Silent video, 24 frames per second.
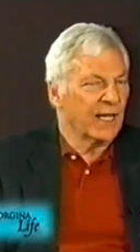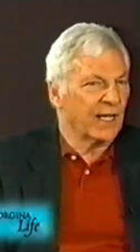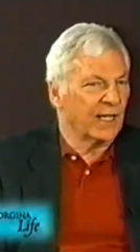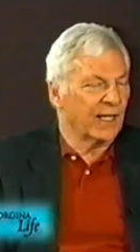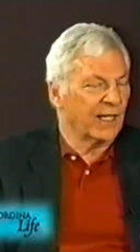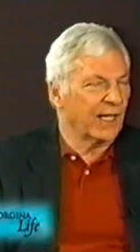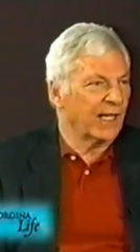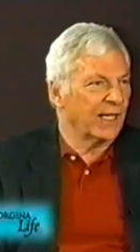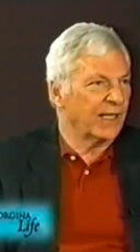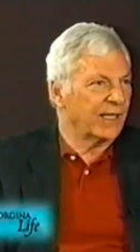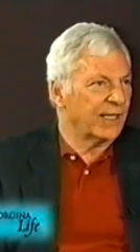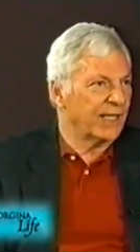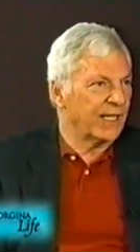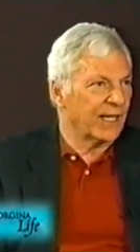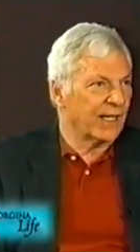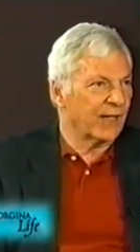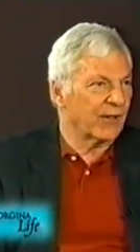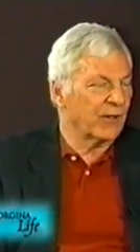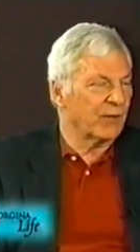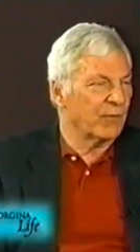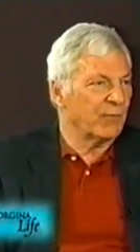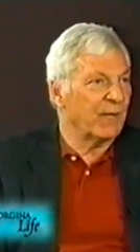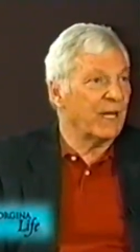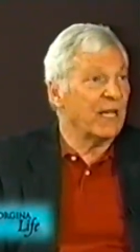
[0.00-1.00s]
unlike the
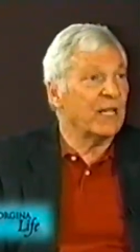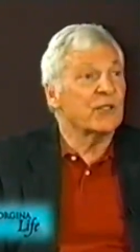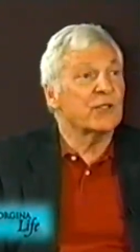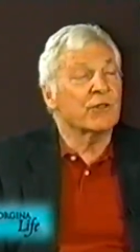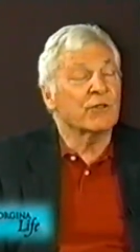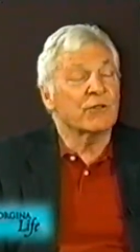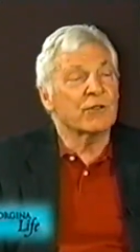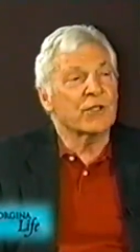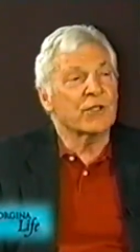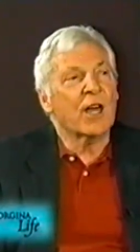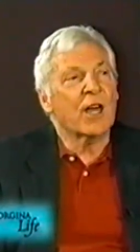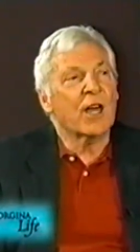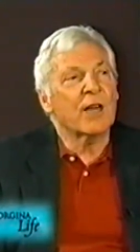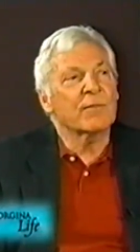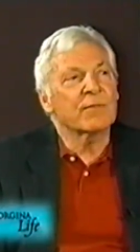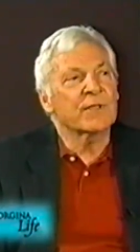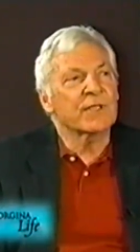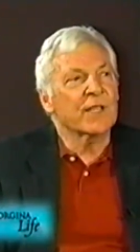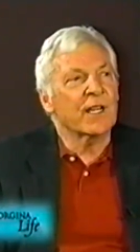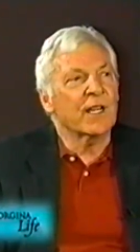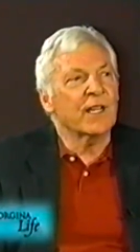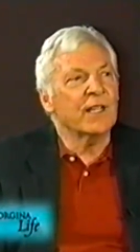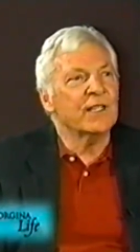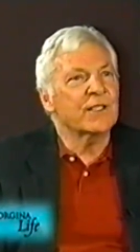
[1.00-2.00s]
other major
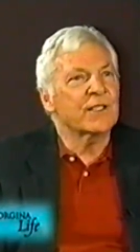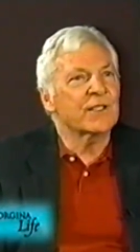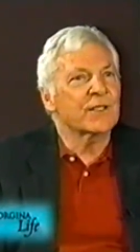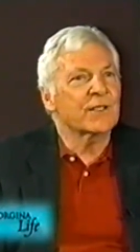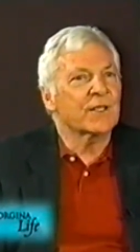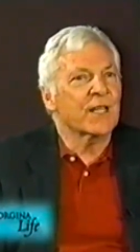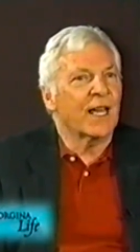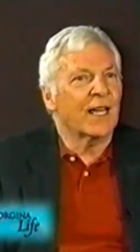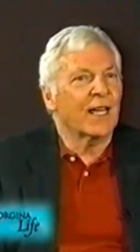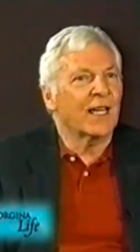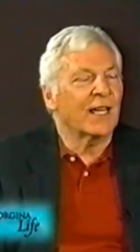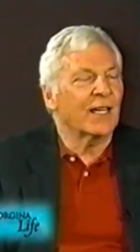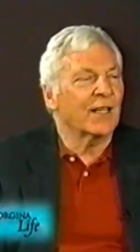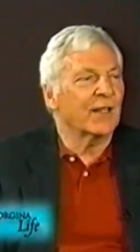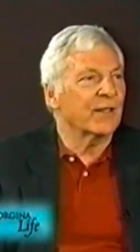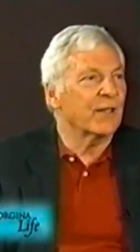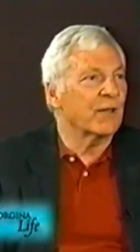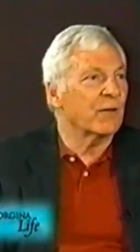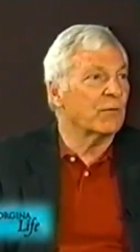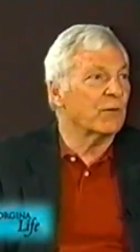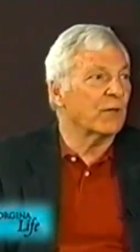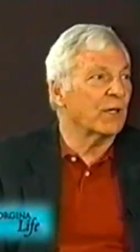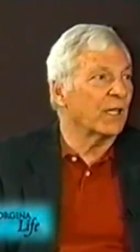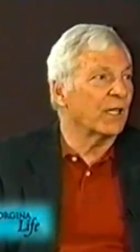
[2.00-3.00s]
job sites
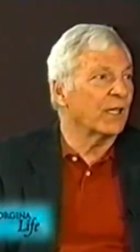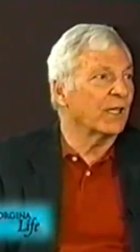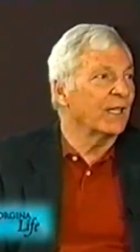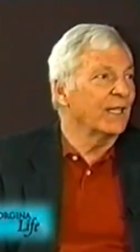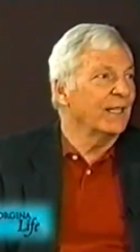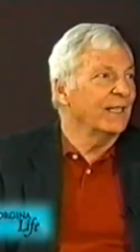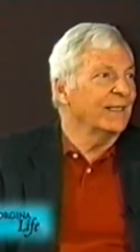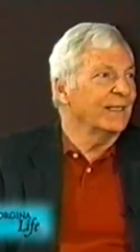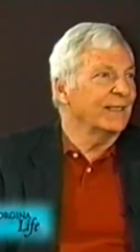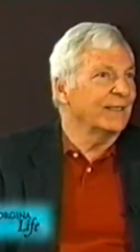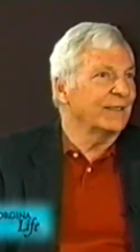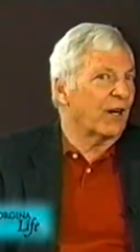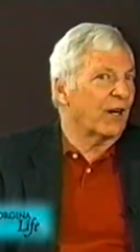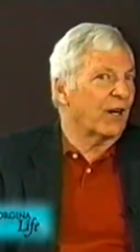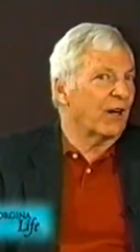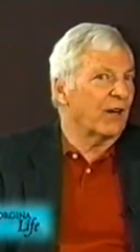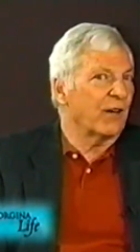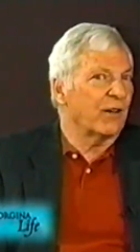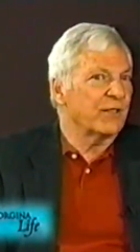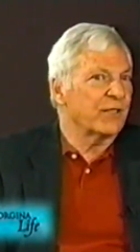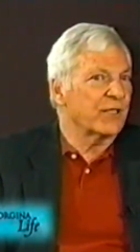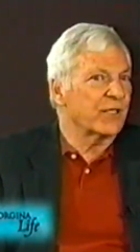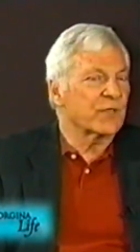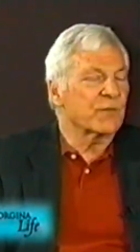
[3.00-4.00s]
that will
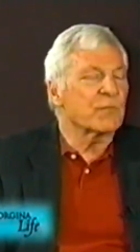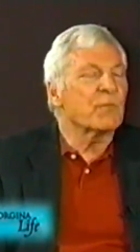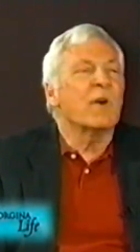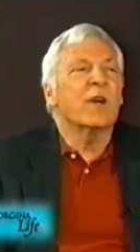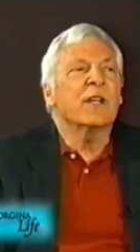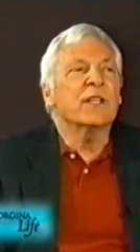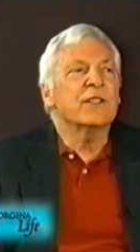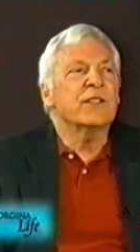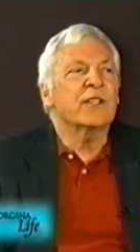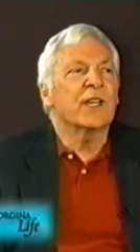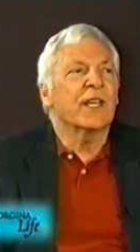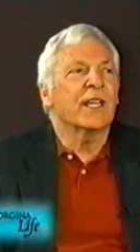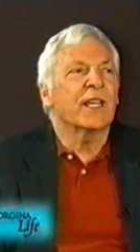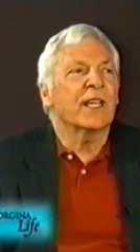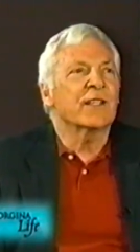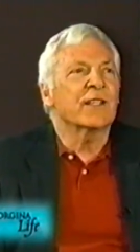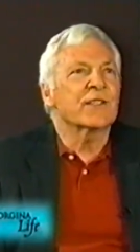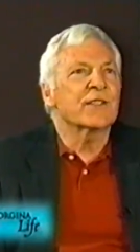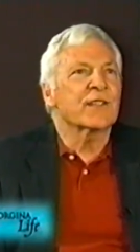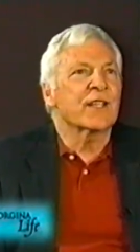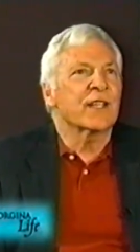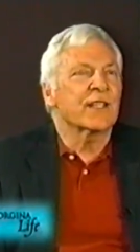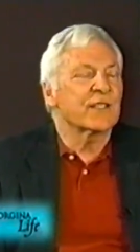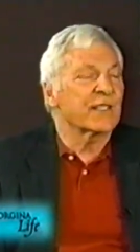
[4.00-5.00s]
charge as much
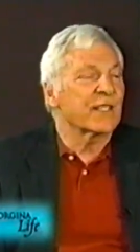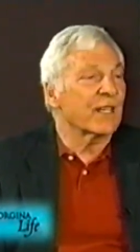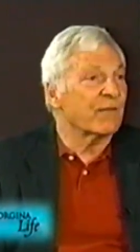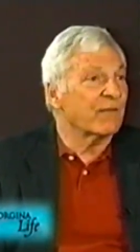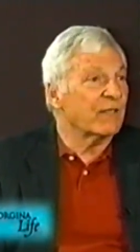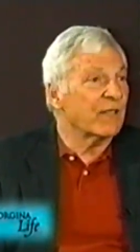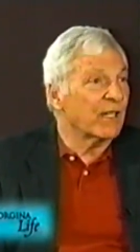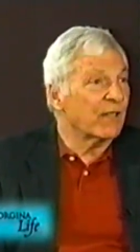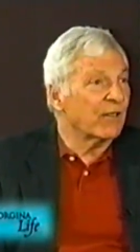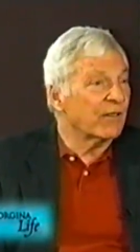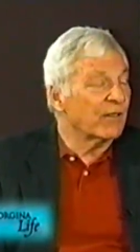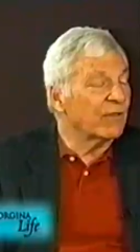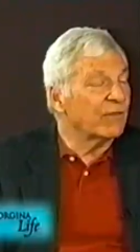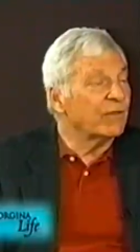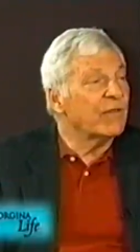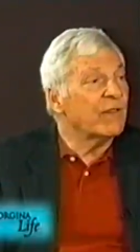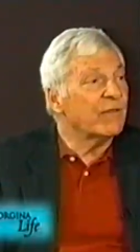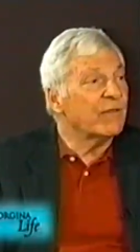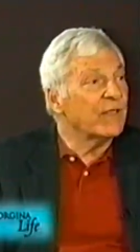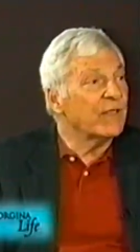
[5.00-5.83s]
as $750